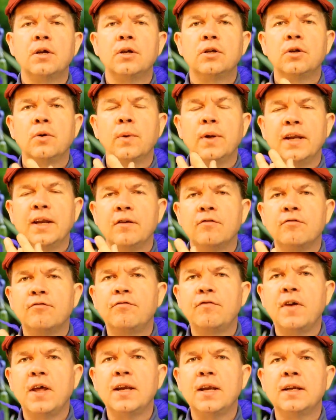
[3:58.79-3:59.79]
to an
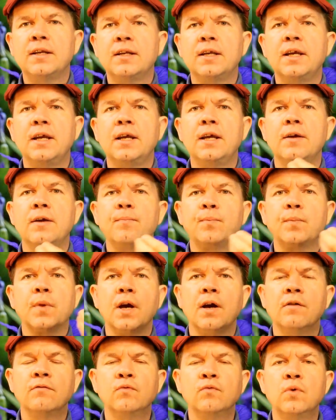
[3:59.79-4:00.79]
infinity
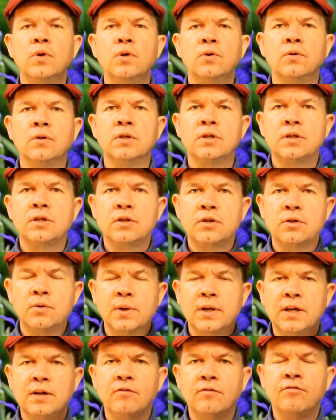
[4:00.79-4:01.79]
of wounds, to
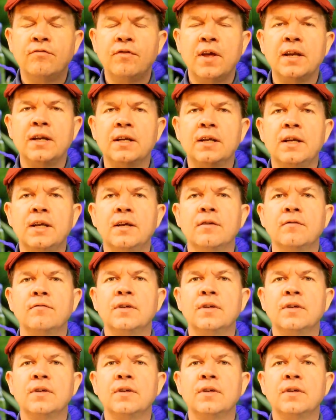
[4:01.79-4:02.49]
an infinity of